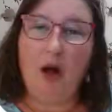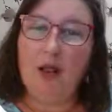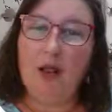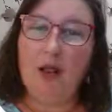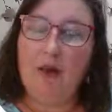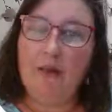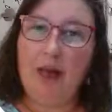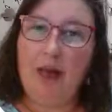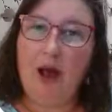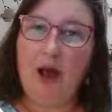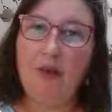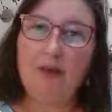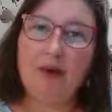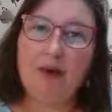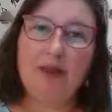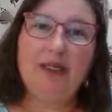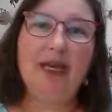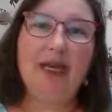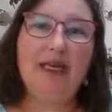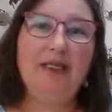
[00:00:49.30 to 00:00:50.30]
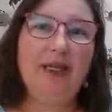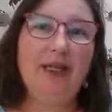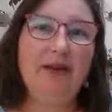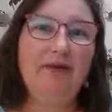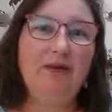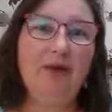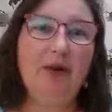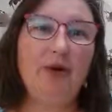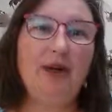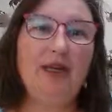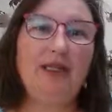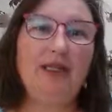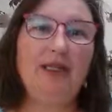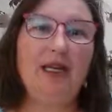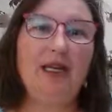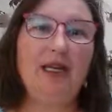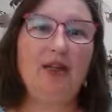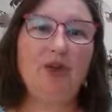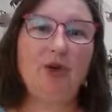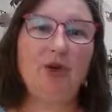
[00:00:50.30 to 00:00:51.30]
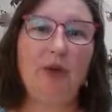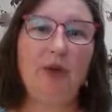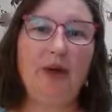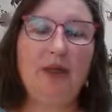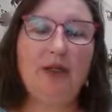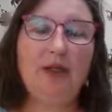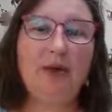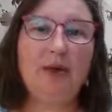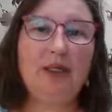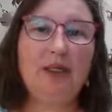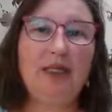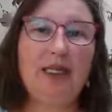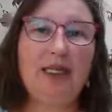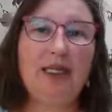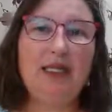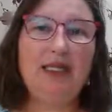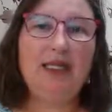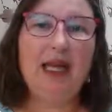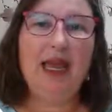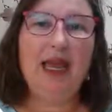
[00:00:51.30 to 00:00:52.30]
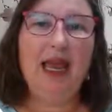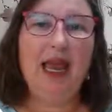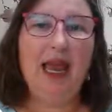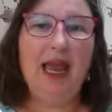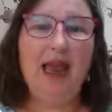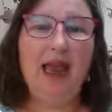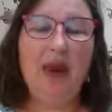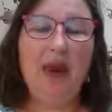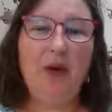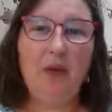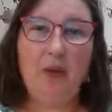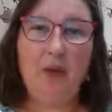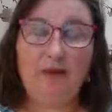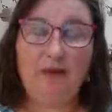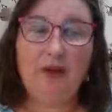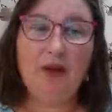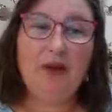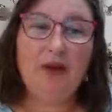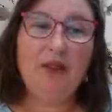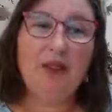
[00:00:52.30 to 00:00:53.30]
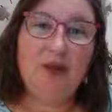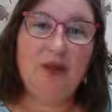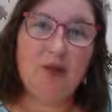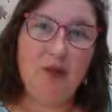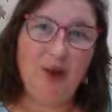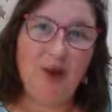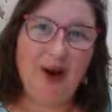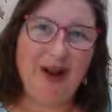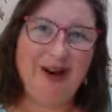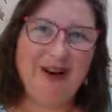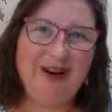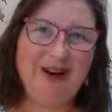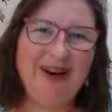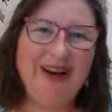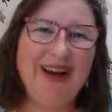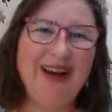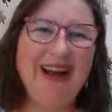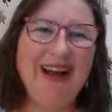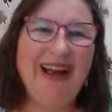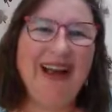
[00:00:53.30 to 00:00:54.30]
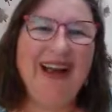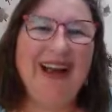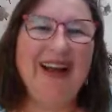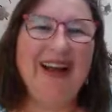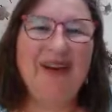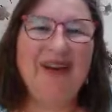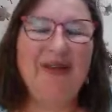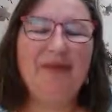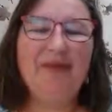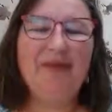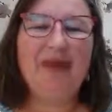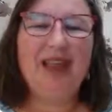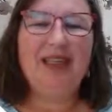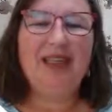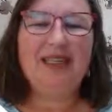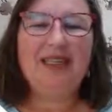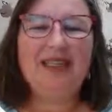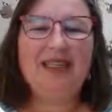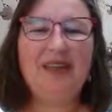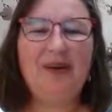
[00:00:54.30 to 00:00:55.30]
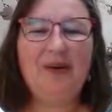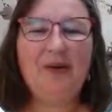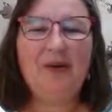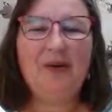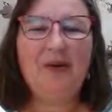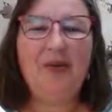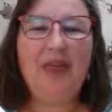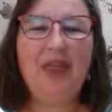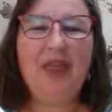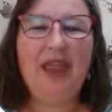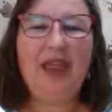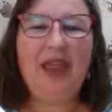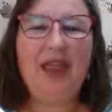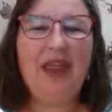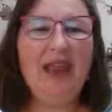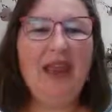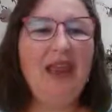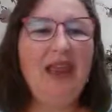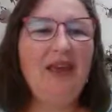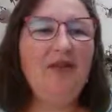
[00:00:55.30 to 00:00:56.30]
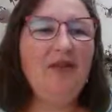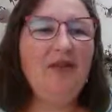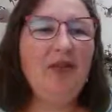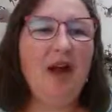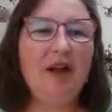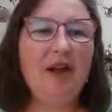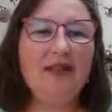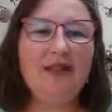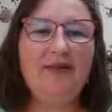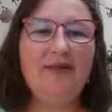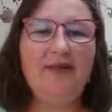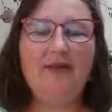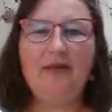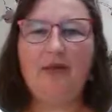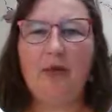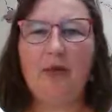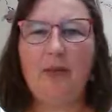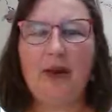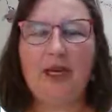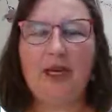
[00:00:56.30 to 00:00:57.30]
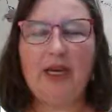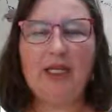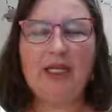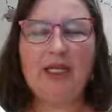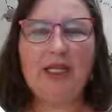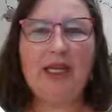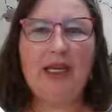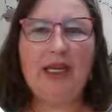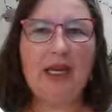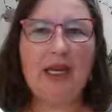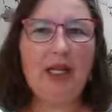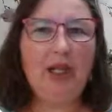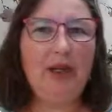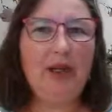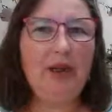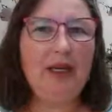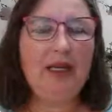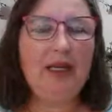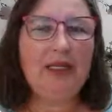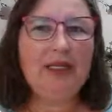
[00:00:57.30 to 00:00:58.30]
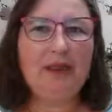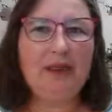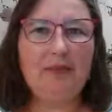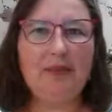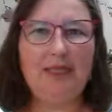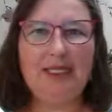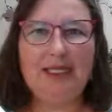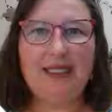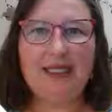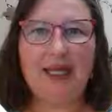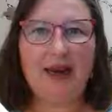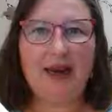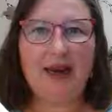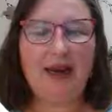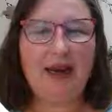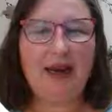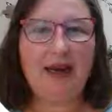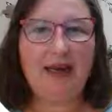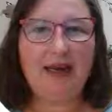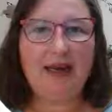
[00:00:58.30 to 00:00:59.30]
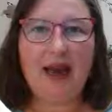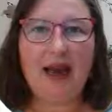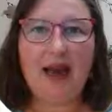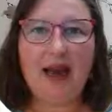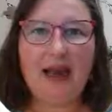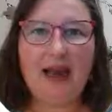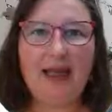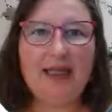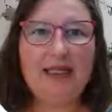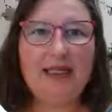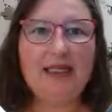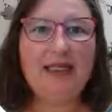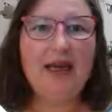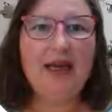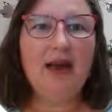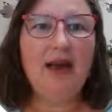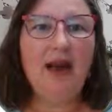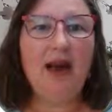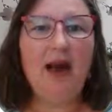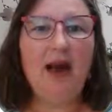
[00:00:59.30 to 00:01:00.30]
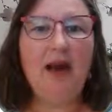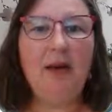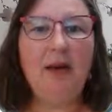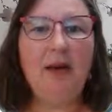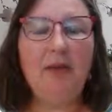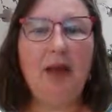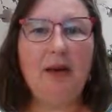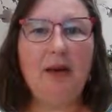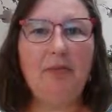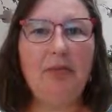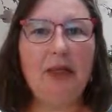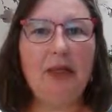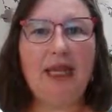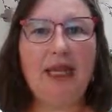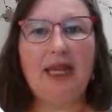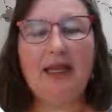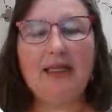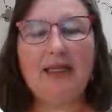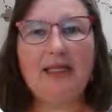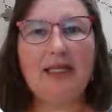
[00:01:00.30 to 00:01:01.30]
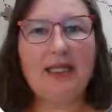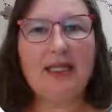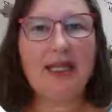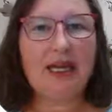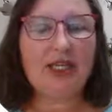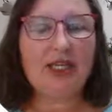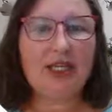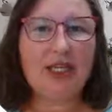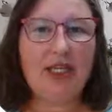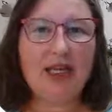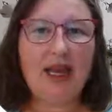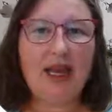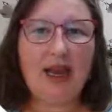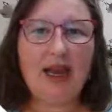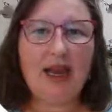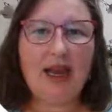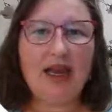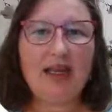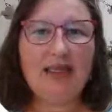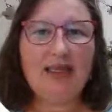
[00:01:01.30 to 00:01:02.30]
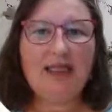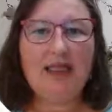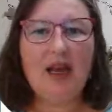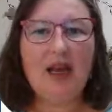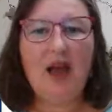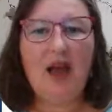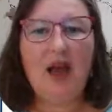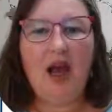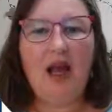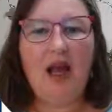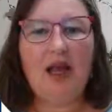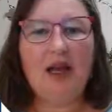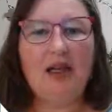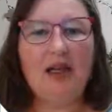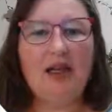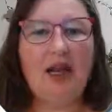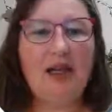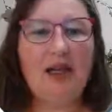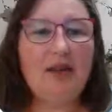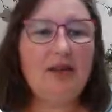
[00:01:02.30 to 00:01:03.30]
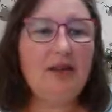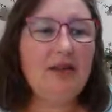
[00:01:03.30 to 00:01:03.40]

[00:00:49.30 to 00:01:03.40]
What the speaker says: all about protecting Florida's natural resources, and one of those is water. And so they give lots of information, including some design guides and plant selection guides, uh,